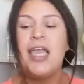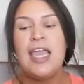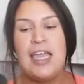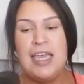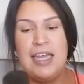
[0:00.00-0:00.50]

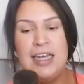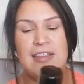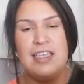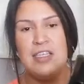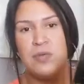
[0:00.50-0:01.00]

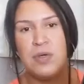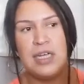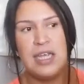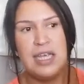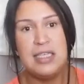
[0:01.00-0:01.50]
And this
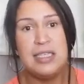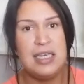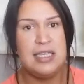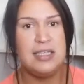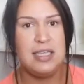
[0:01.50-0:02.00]
one is
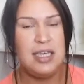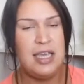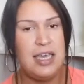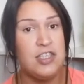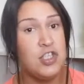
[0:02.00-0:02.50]

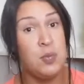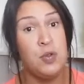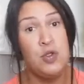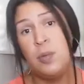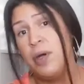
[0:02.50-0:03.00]
easy and
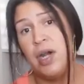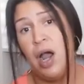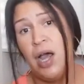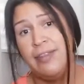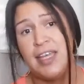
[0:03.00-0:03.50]
smooth to put
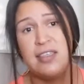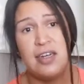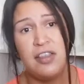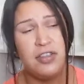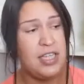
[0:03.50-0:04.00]
on. That's
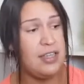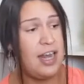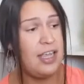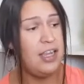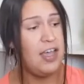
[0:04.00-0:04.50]
another thing that
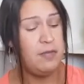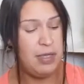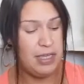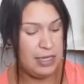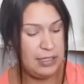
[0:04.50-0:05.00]
I love
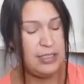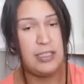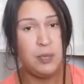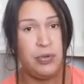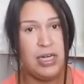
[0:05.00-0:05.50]
because
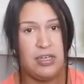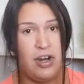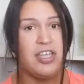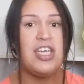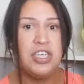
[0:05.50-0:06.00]
it's pretty
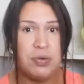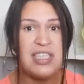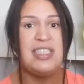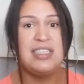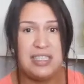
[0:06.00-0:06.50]
dark and you
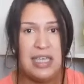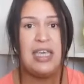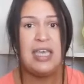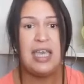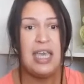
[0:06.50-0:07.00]
can
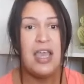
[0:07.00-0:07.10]
see